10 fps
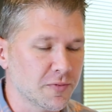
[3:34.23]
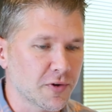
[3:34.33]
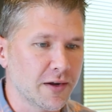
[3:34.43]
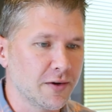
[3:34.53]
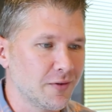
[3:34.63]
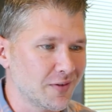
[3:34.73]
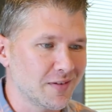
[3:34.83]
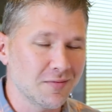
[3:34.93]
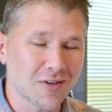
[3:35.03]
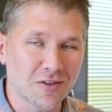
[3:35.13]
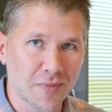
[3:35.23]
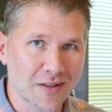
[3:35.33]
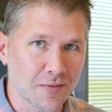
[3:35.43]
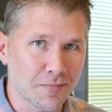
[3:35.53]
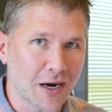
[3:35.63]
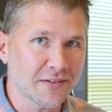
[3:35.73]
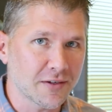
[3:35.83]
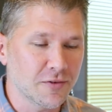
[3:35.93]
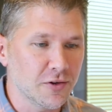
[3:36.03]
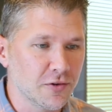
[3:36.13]
So I know that it seems like there's been some
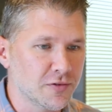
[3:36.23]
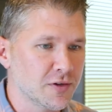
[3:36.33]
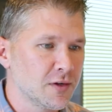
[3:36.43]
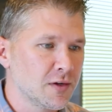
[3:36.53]
positive news